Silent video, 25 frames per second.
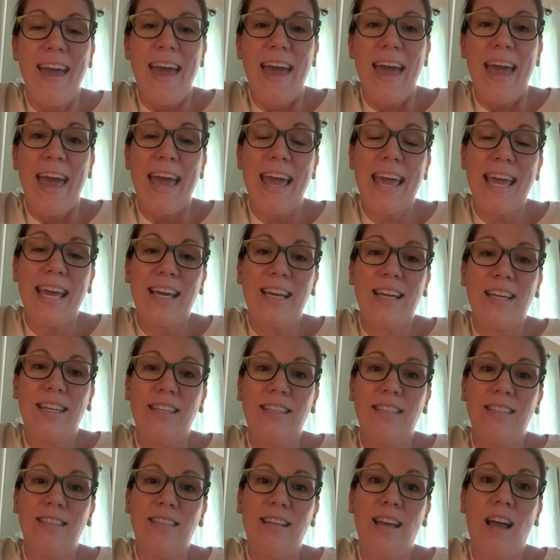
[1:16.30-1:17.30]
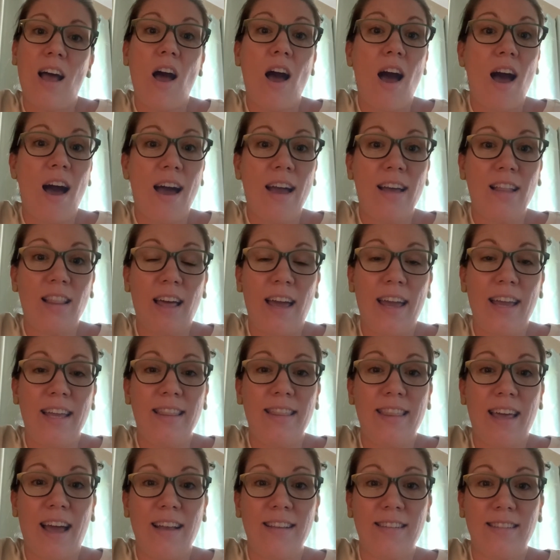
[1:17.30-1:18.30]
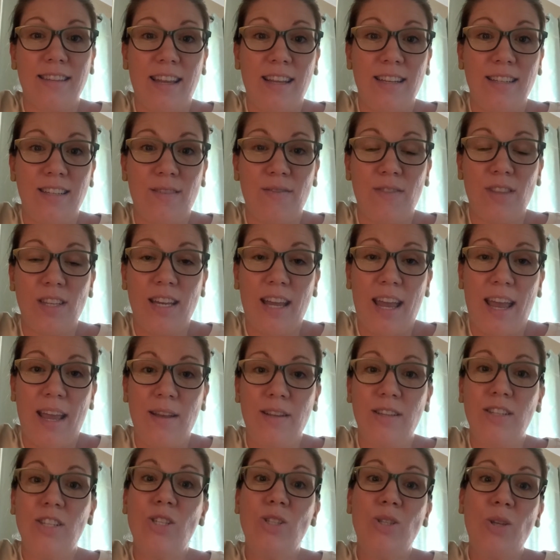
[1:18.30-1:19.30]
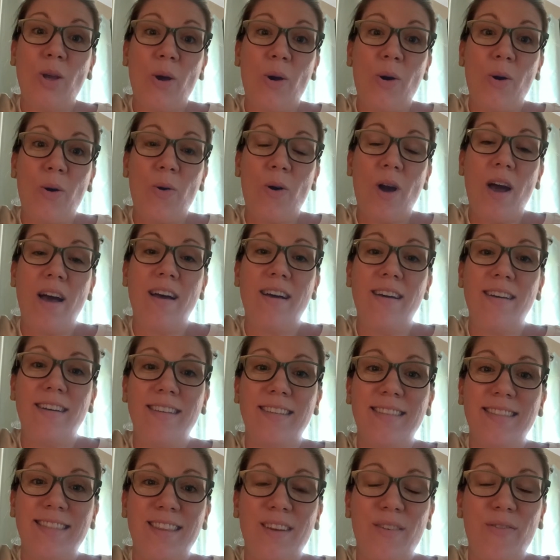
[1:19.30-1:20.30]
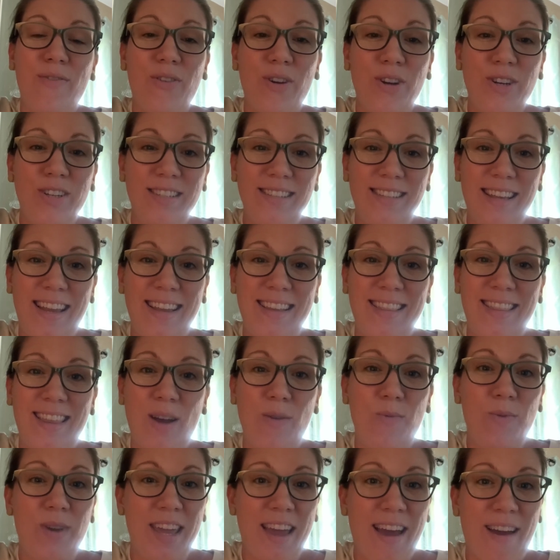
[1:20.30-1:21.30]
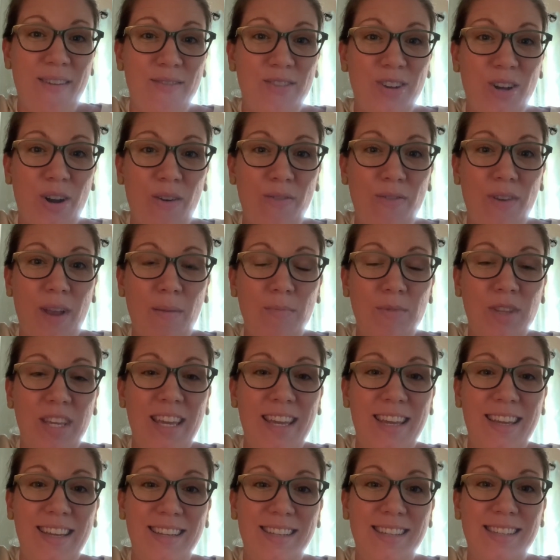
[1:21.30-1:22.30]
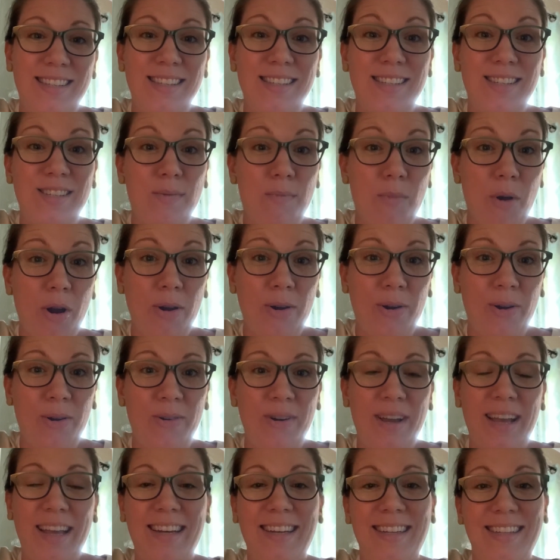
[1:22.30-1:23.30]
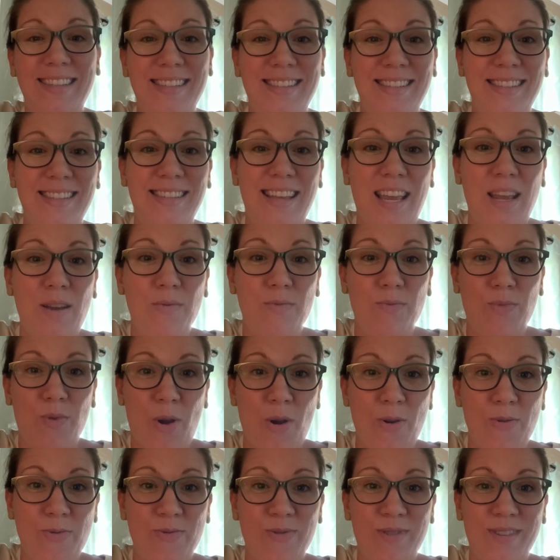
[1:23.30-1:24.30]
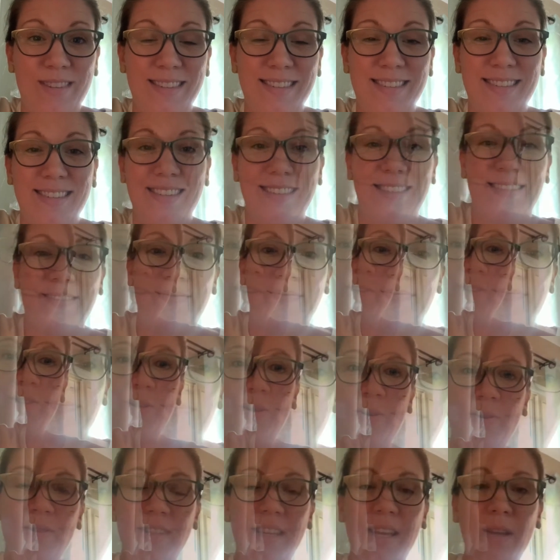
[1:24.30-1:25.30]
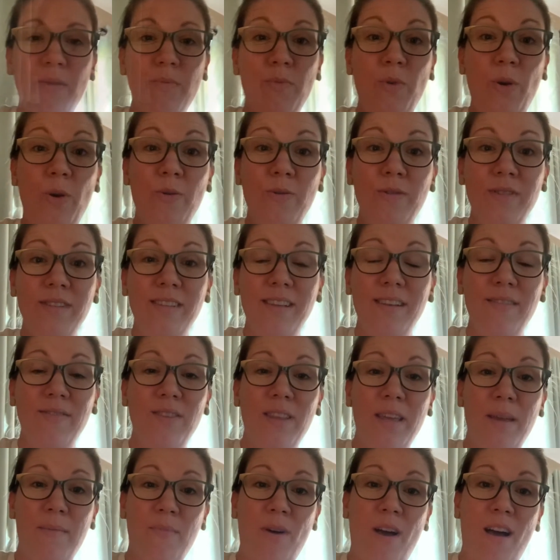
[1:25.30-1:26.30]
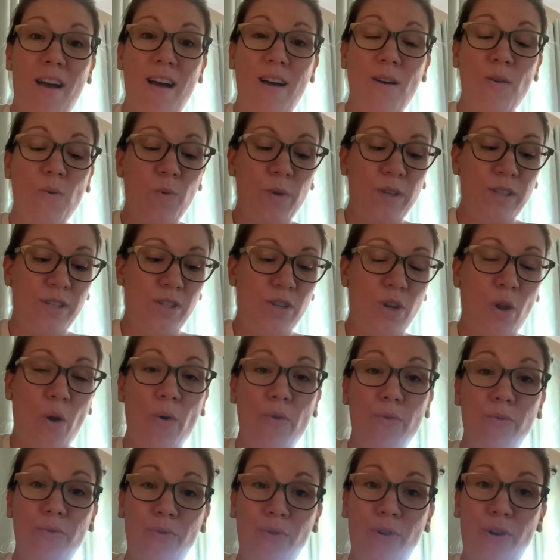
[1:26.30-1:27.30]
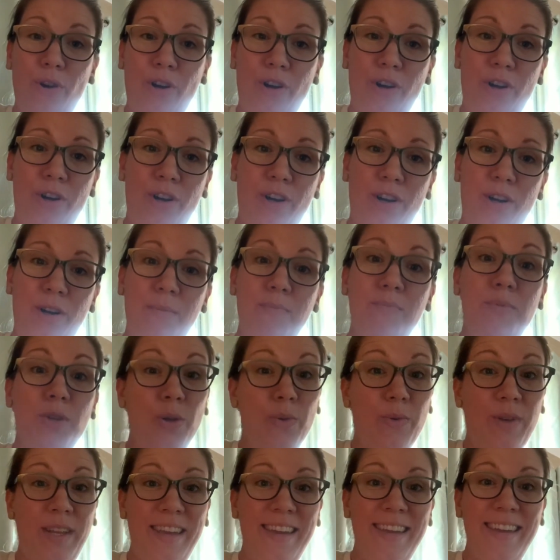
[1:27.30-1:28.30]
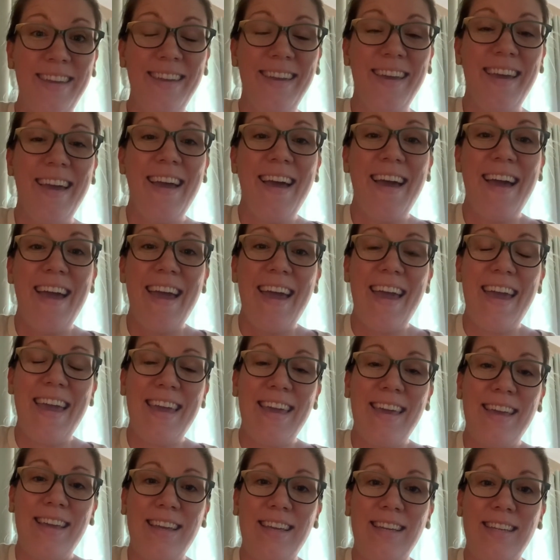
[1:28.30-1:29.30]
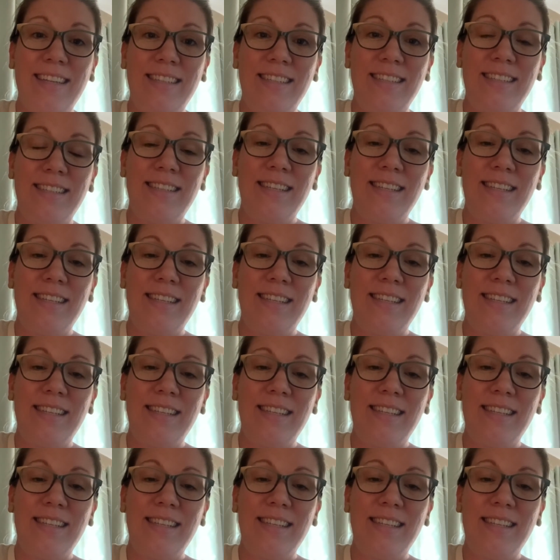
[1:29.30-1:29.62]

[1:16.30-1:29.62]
and highlight that saint of the day. So the first saint that we have in our family is tomorrow, and it's Saint Rose. So Saint Rose of Lima was known for her beauty, and